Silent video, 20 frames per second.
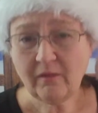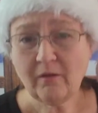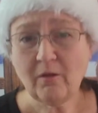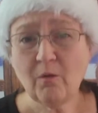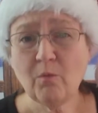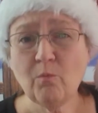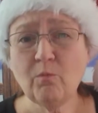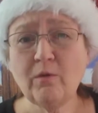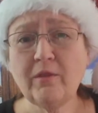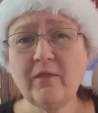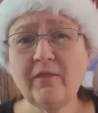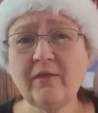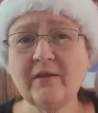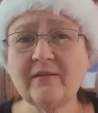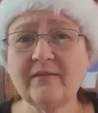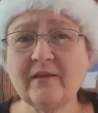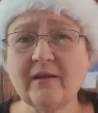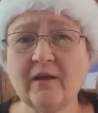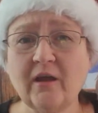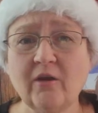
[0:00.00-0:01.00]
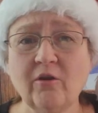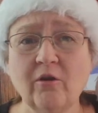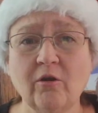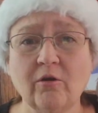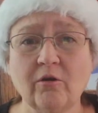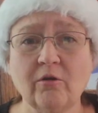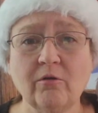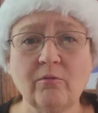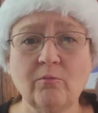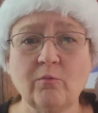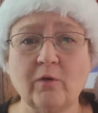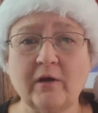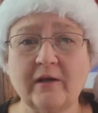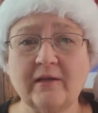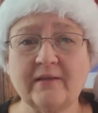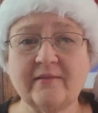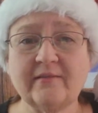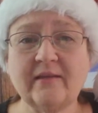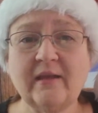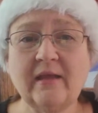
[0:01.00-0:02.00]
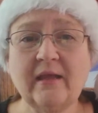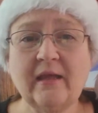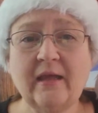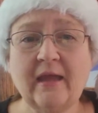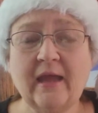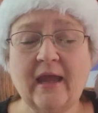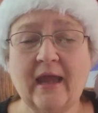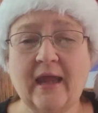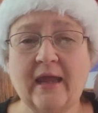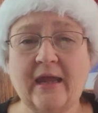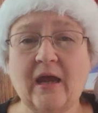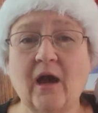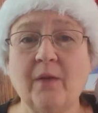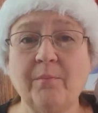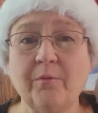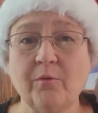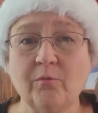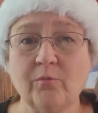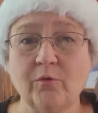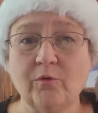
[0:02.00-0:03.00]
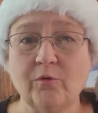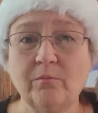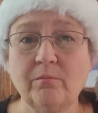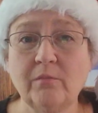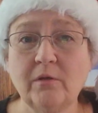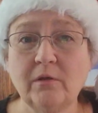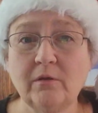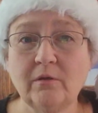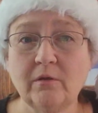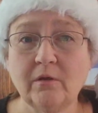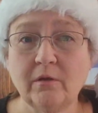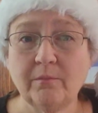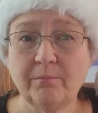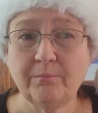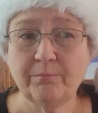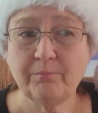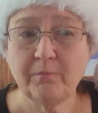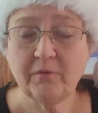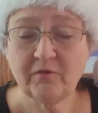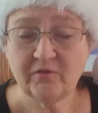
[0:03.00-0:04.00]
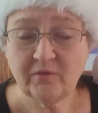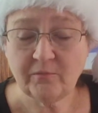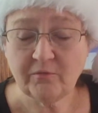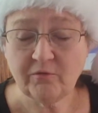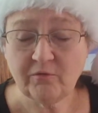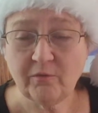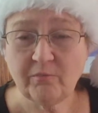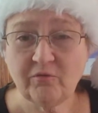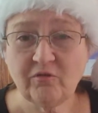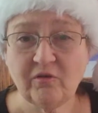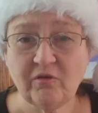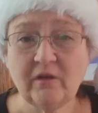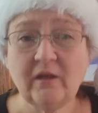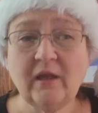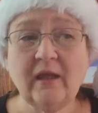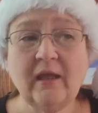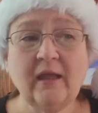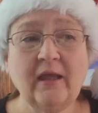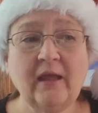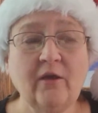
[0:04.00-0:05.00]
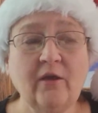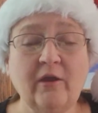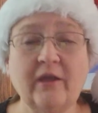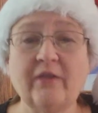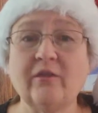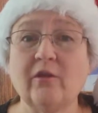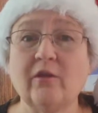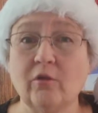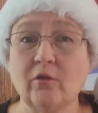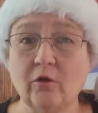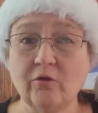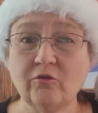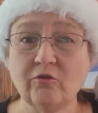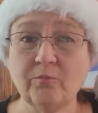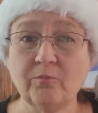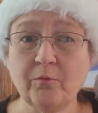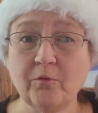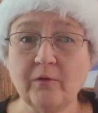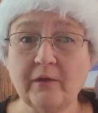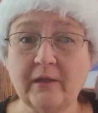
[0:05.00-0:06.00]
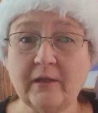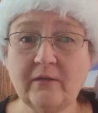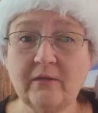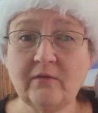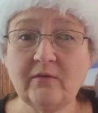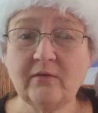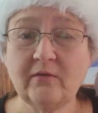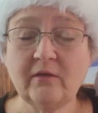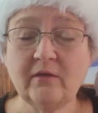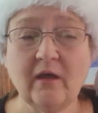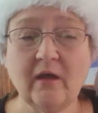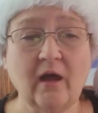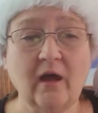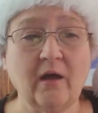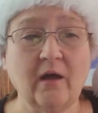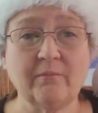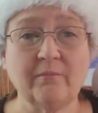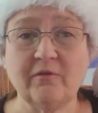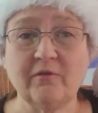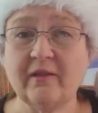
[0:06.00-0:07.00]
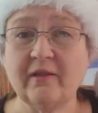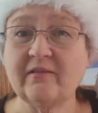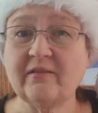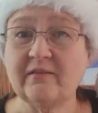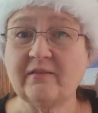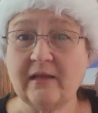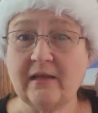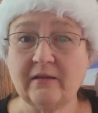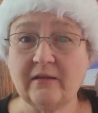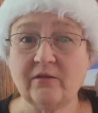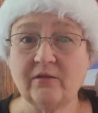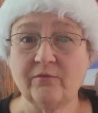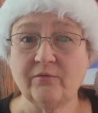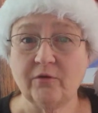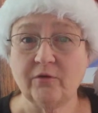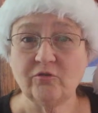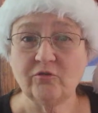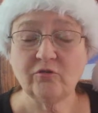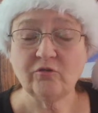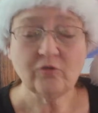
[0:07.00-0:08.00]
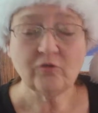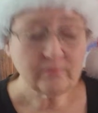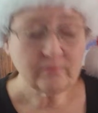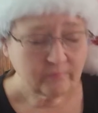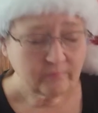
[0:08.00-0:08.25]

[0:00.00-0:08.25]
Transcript: one of the things I got her was a Upper Room subscription in the large print. So that's a daily devotional.